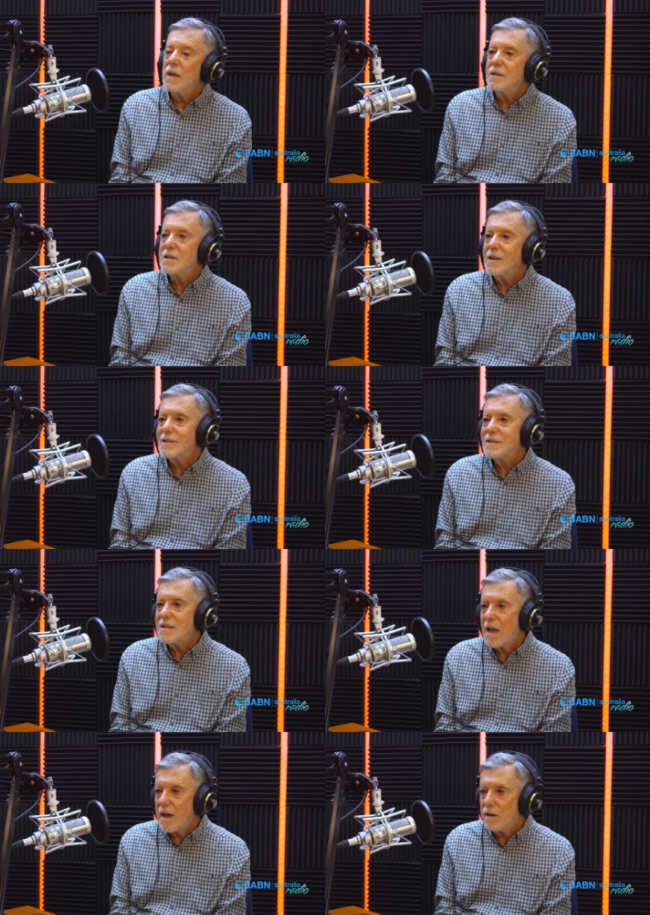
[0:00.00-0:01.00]
things that
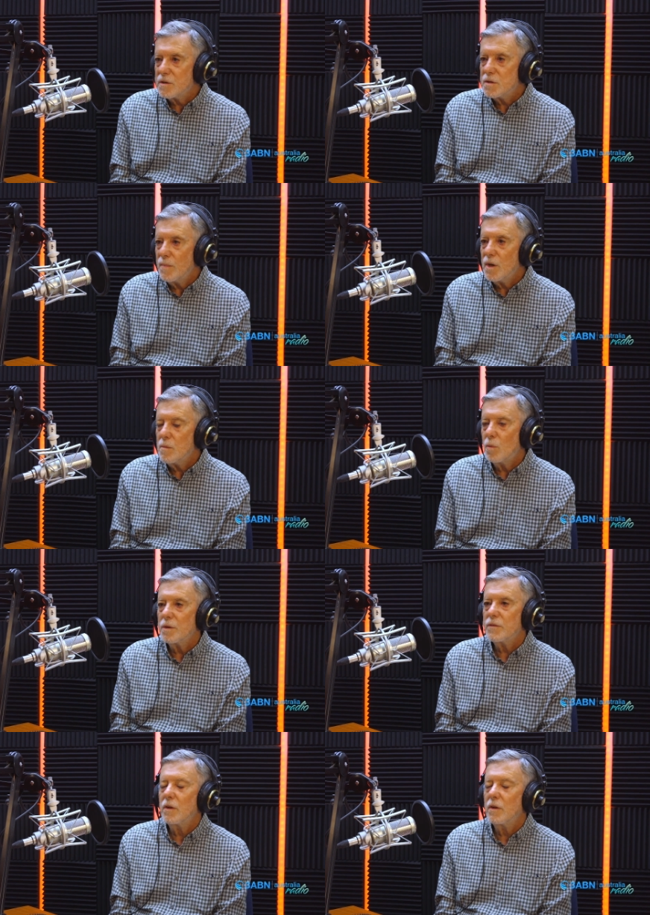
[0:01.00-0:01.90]
astounds me was